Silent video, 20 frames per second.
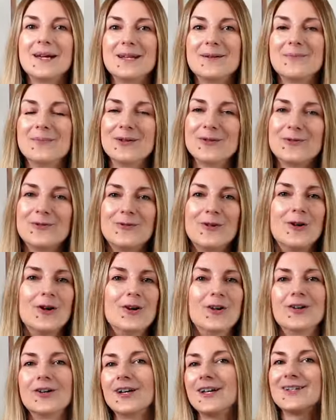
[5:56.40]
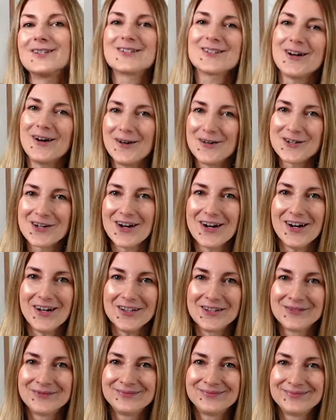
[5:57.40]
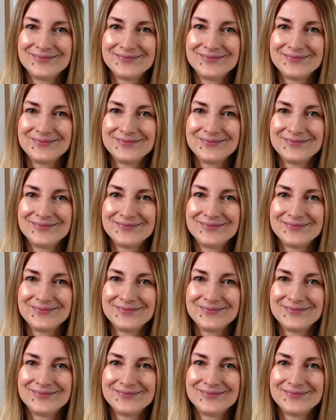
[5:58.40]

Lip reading: it before it's all gone.